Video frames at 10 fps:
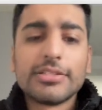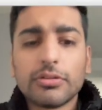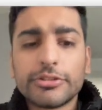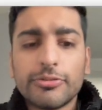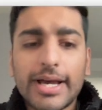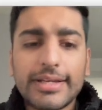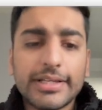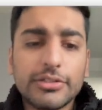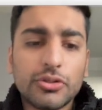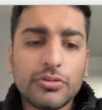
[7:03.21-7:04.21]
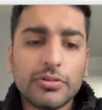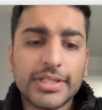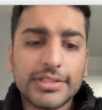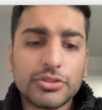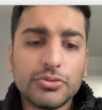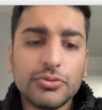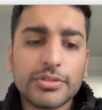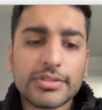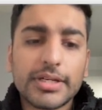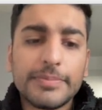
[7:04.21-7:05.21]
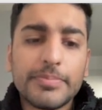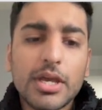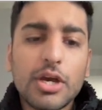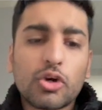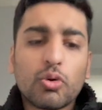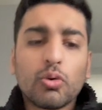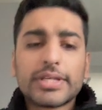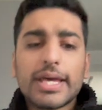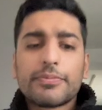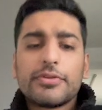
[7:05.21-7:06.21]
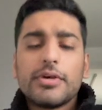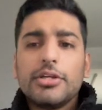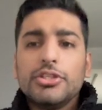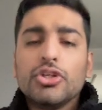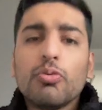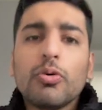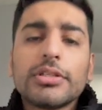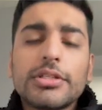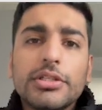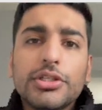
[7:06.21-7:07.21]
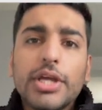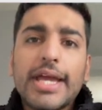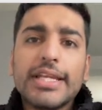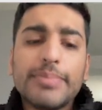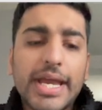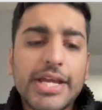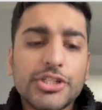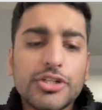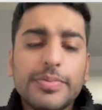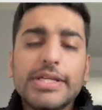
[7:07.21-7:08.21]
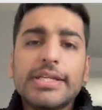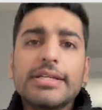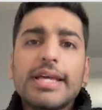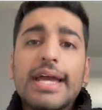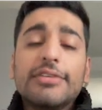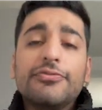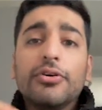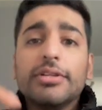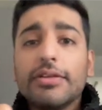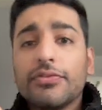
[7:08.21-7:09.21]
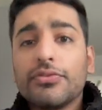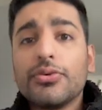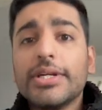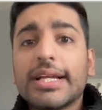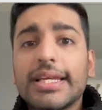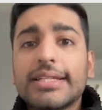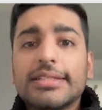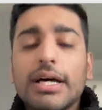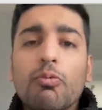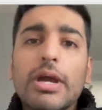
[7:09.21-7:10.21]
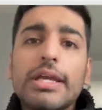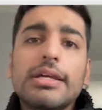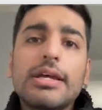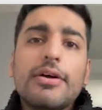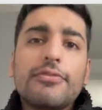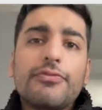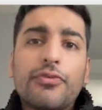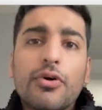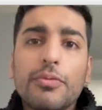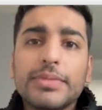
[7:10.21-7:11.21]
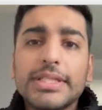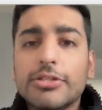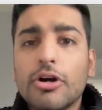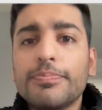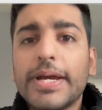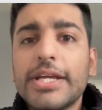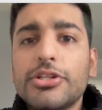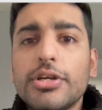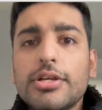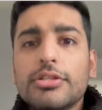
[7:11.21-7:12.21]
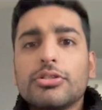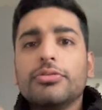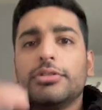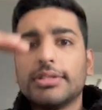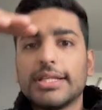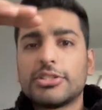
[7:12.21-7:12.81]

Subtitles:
it's also adding internal links to your site. Crawl depth, you don't want any page to be any further than 3 clicks away from the home page. So let's